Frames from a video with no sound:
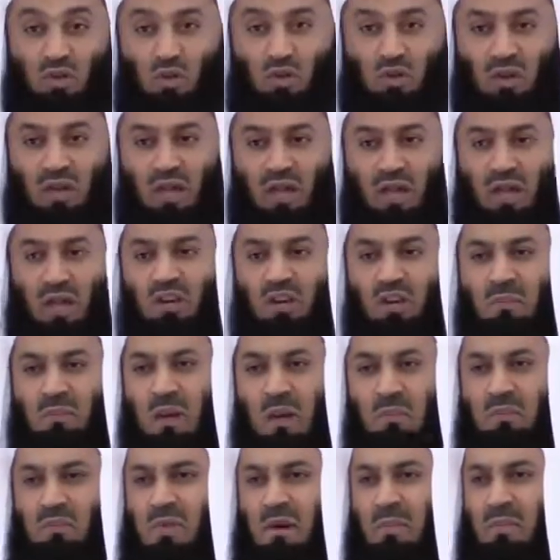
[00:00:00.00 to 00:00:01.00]
So
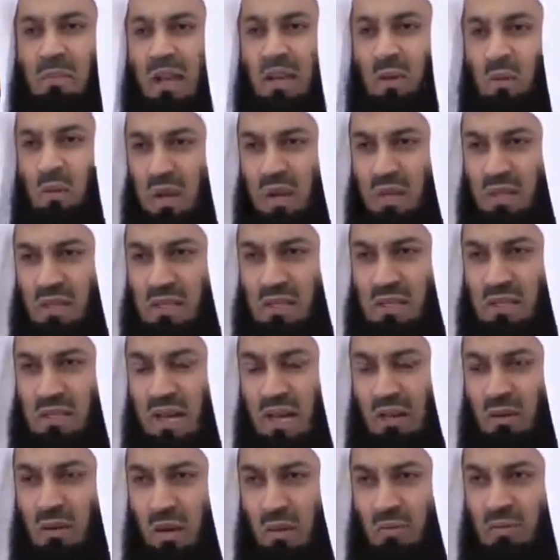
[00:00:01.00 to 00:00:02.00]
remember my words,
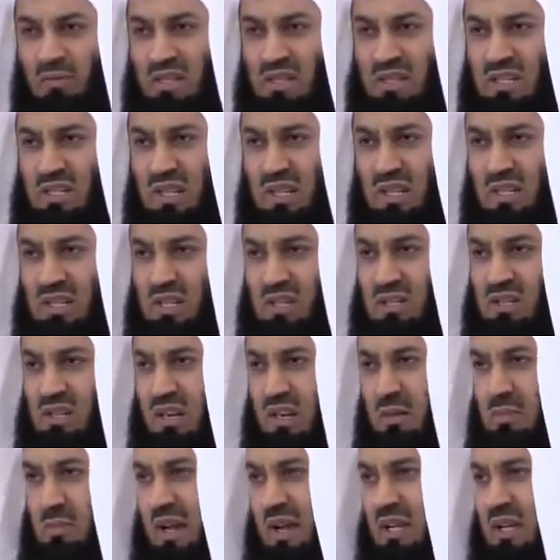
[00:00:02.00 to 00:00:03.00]
and obviously this is a
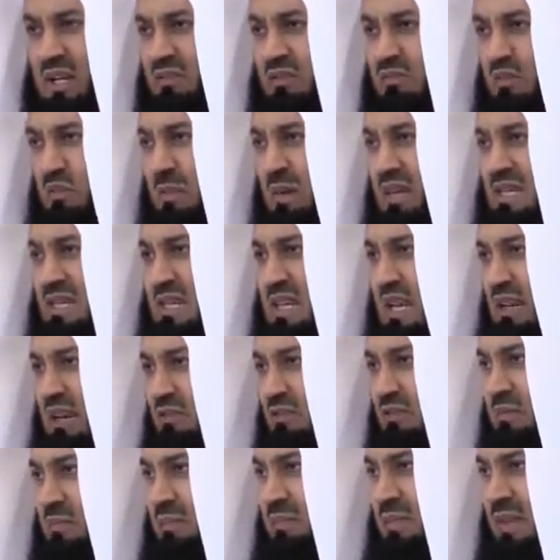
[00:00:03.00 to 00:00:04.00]
reminder for
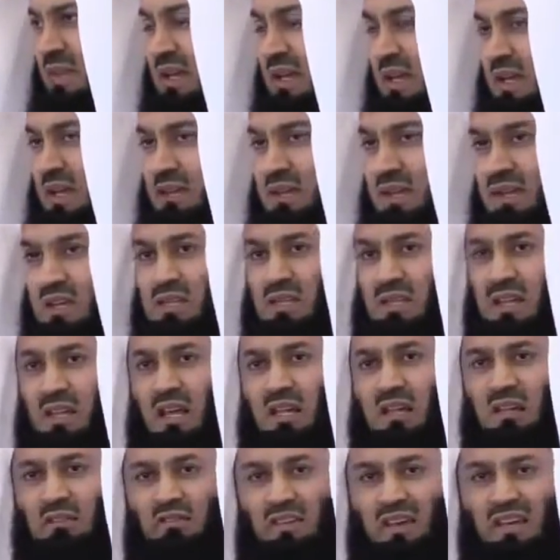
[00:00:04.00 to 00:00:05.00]
myself. There is
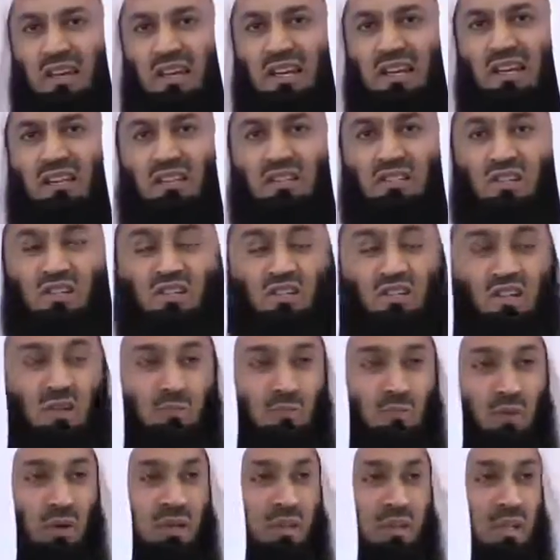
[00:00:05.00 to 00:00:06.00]
another very
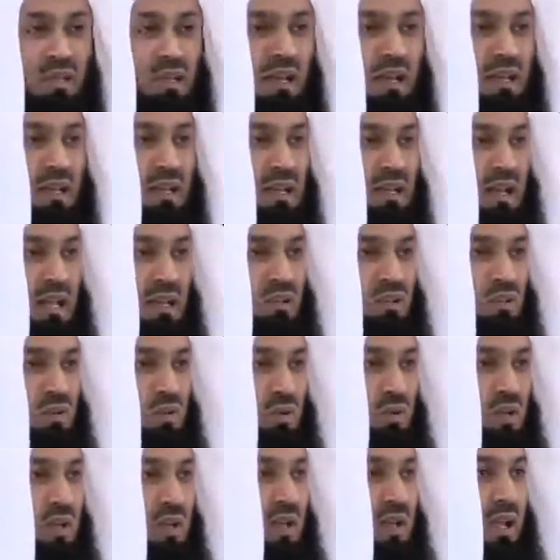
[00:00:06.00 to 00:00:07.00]
interesting point that I'd like
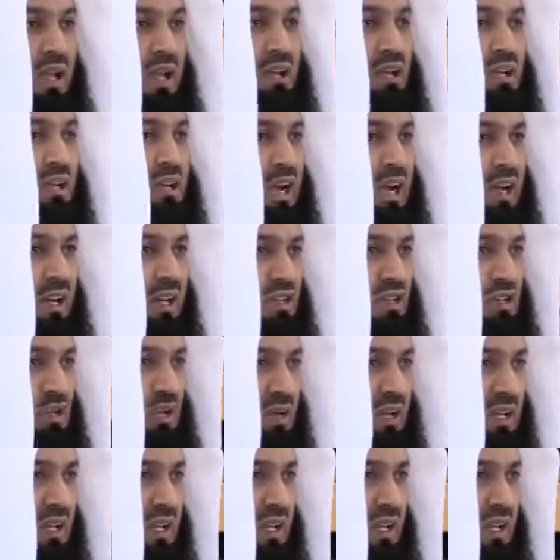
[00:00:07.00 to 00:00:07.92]
to encourage you